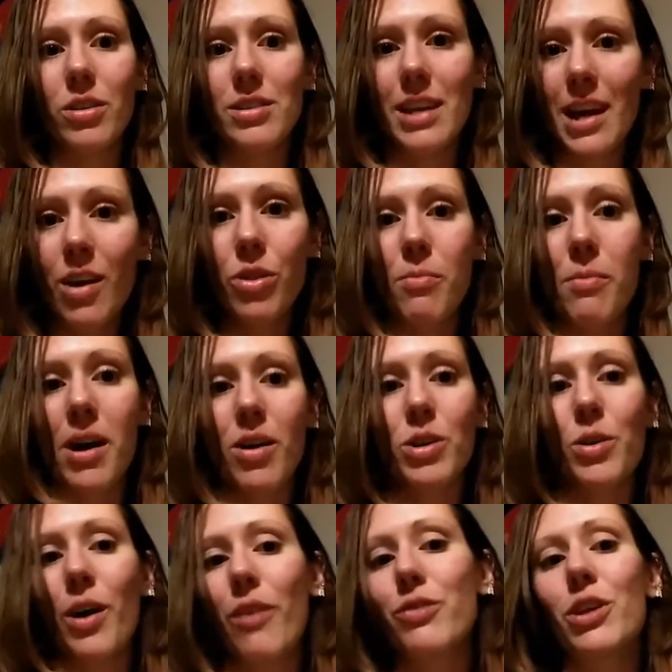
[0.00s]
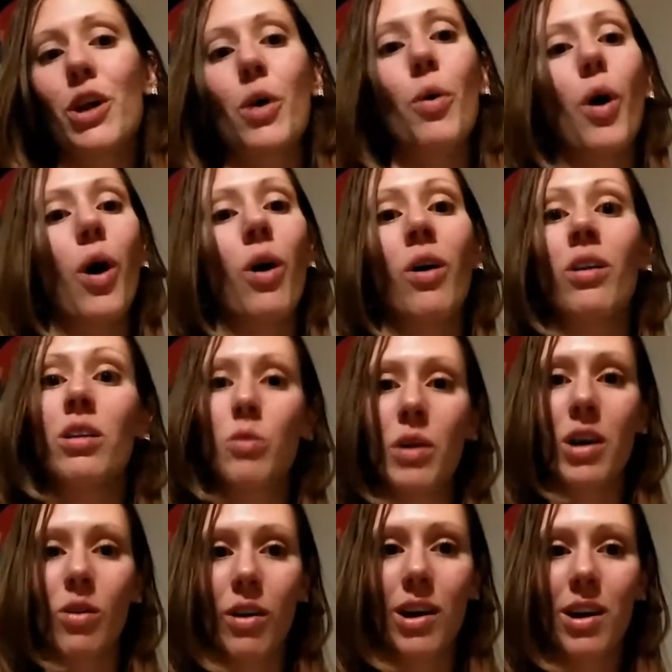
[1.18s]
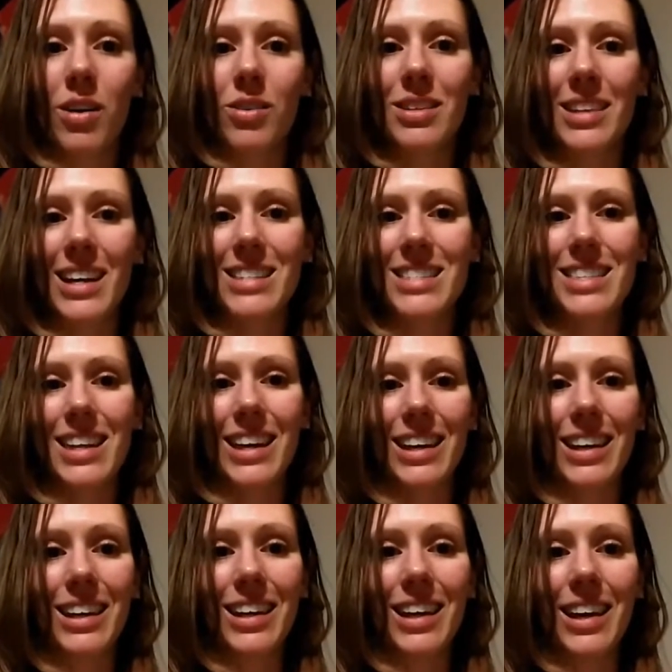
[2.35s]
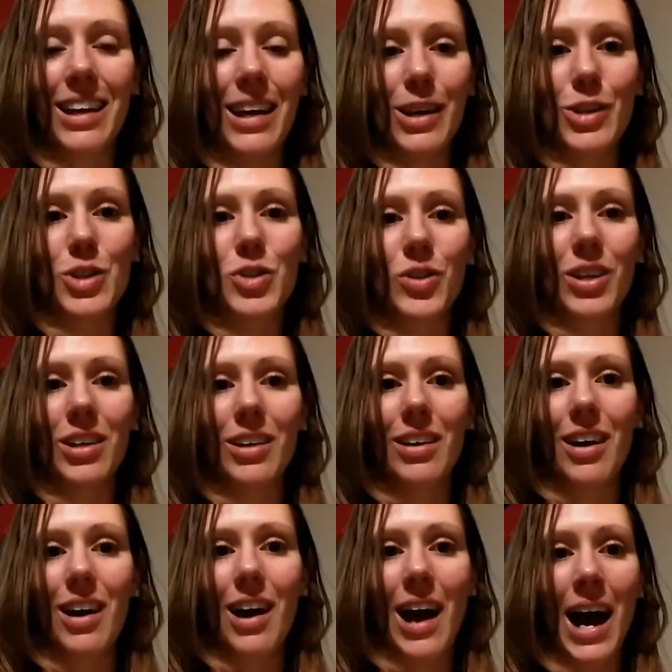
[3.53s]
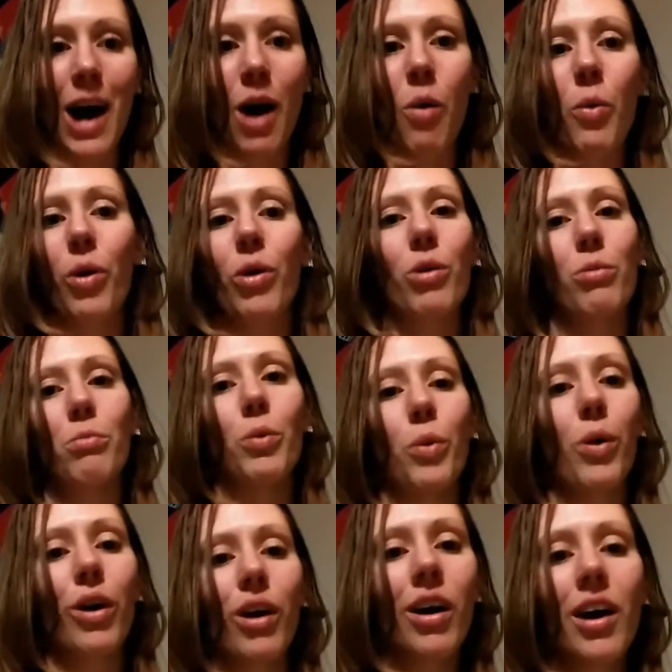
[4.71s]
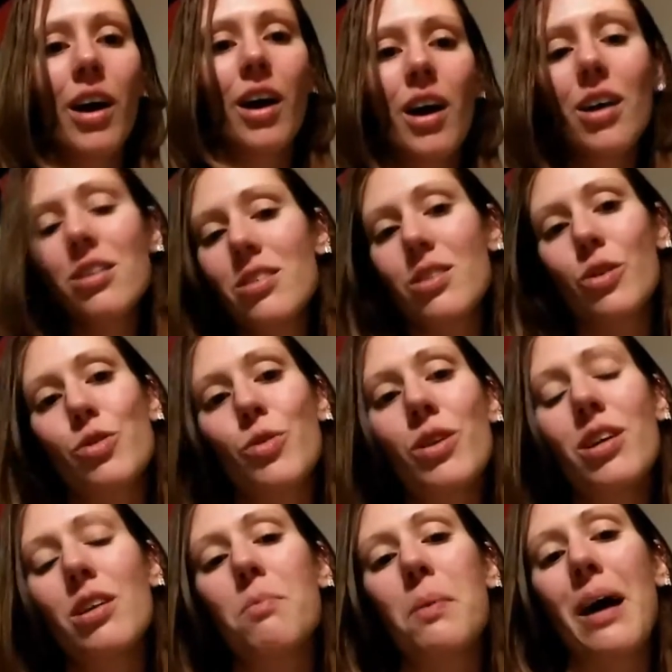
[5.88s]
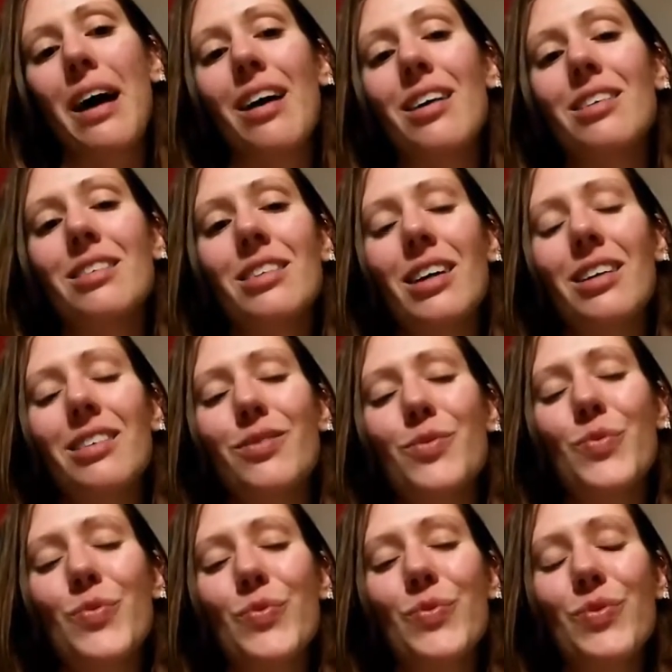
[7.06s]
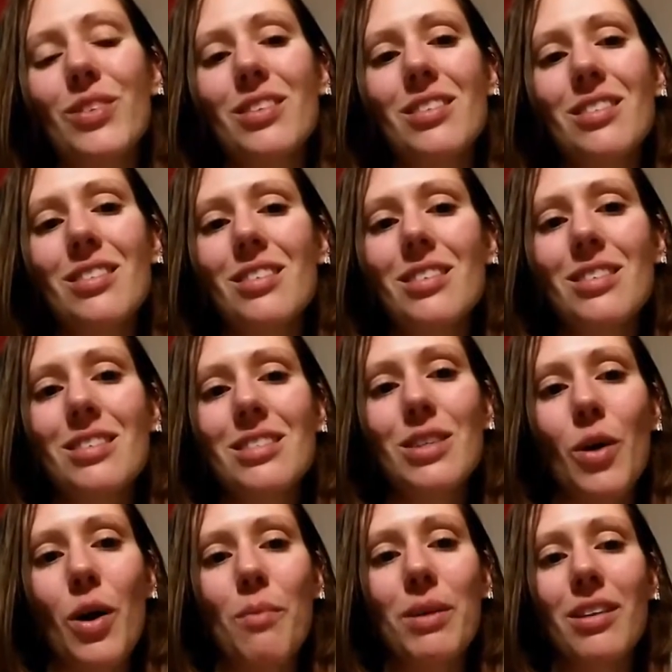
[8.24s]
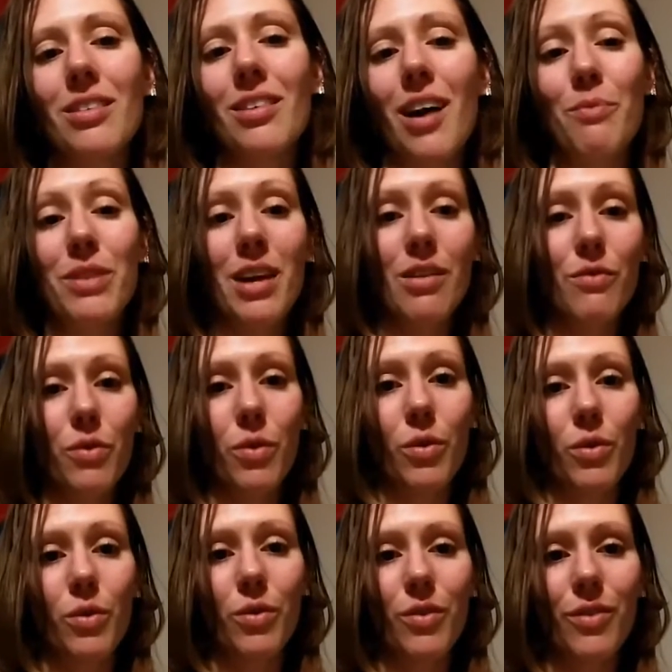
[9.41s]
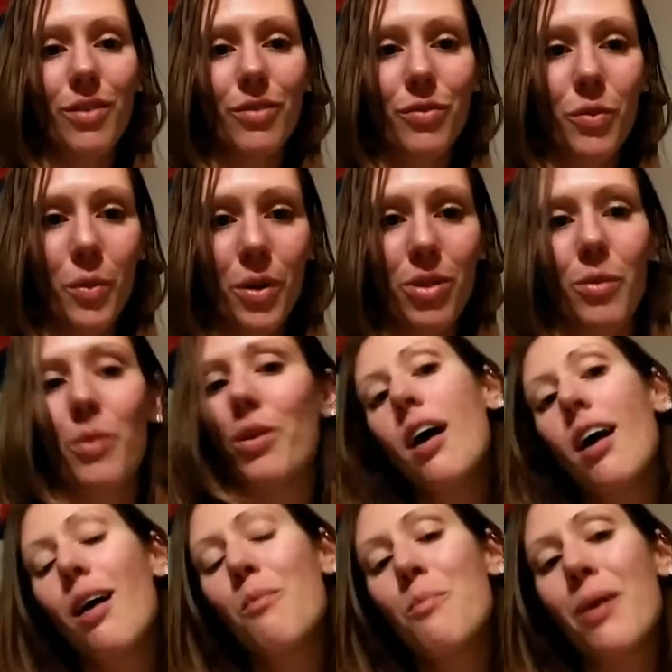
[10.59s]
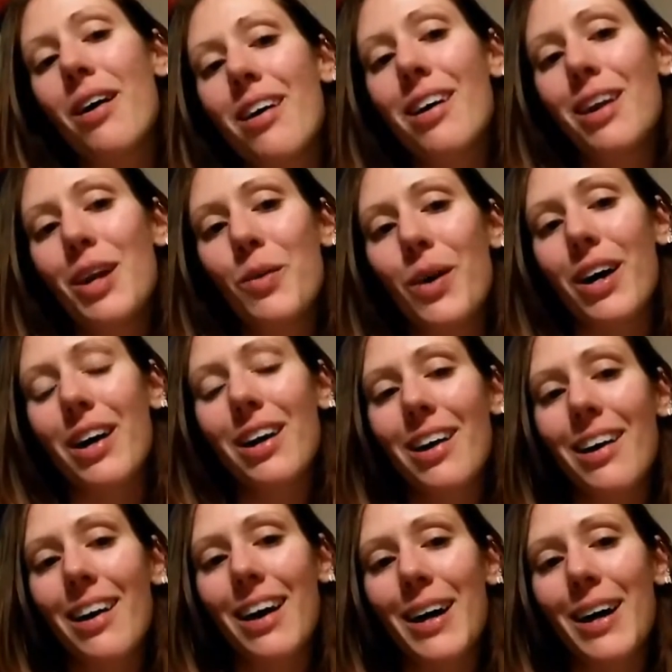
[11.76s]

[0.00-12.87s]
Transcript: down the mountain. You have to go all the way around, and that's like an extra hour or more to their trip. And so, I mean, I'm thankful for the, but anyway,